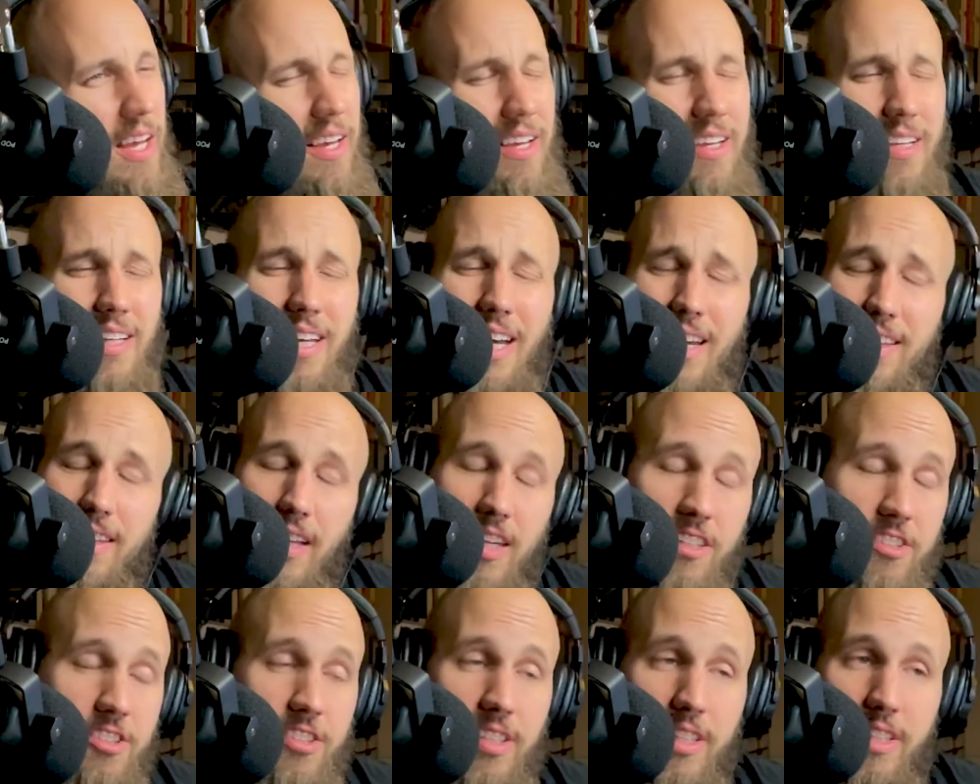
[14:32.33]
Yeah, I
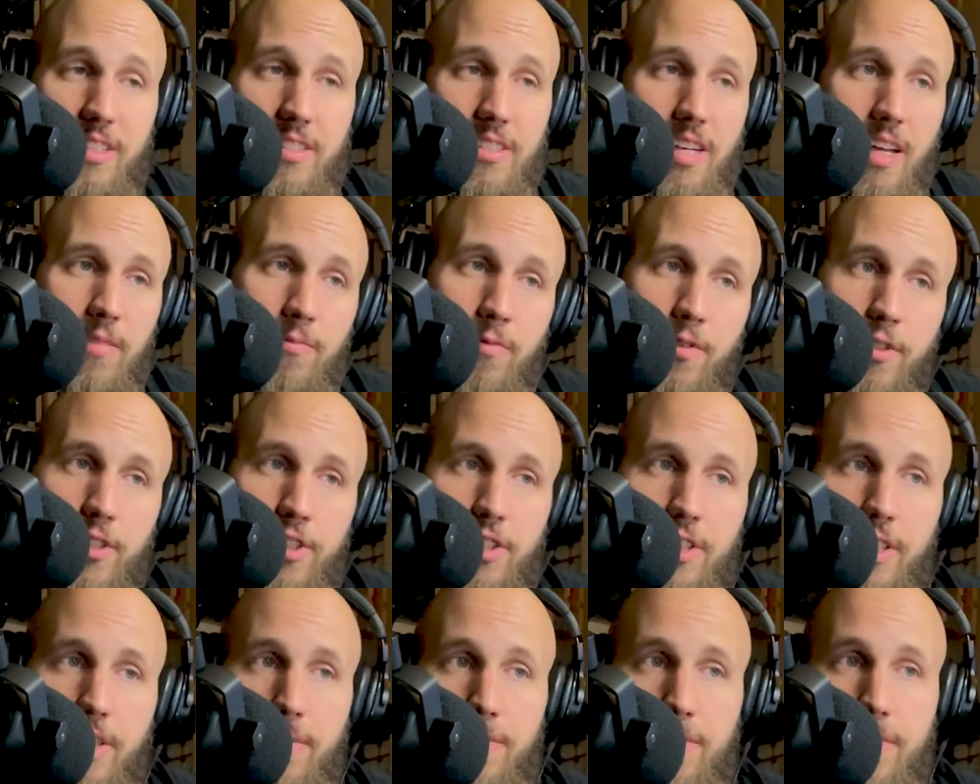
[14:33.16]
just think it's time for a
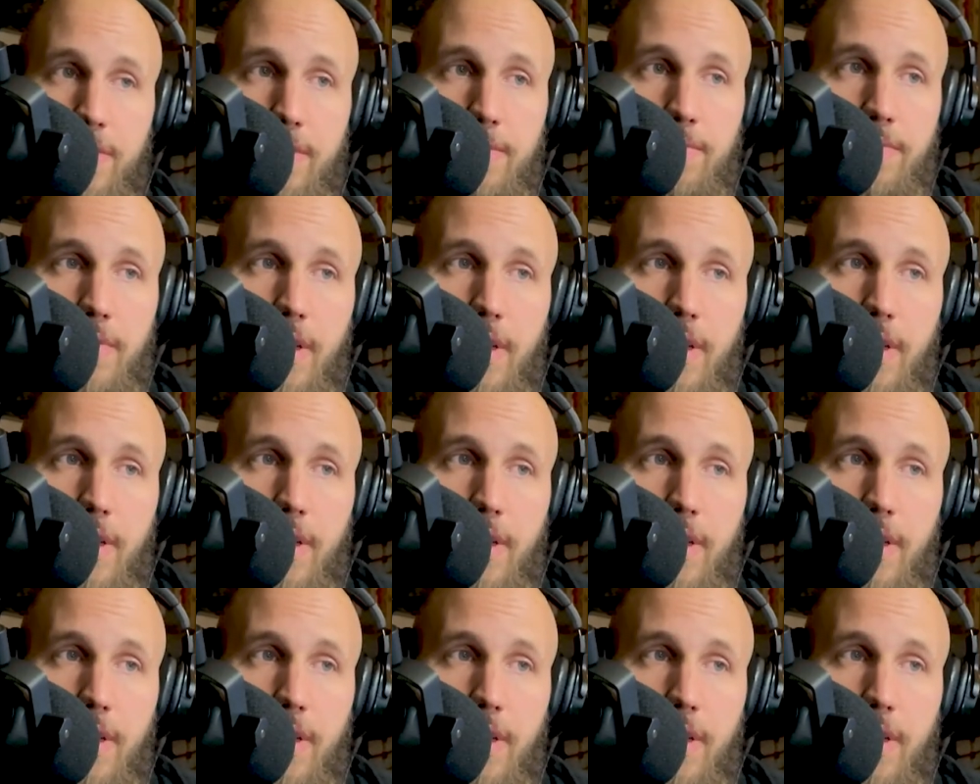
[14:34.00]
shift.